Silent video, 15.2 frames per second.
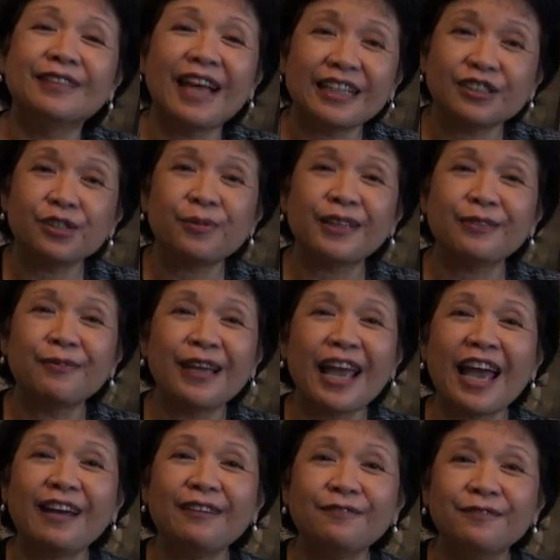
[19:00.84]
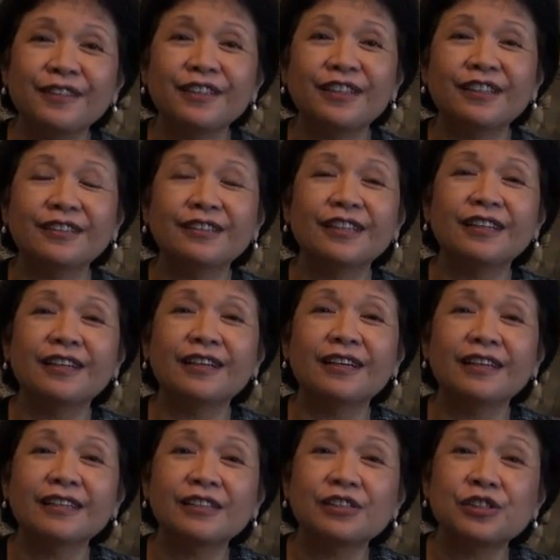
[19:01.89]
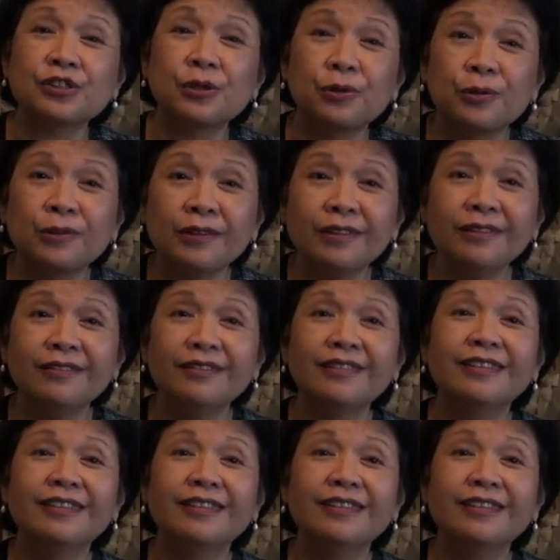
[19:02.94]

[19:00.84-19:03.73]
That's what we have, the sole,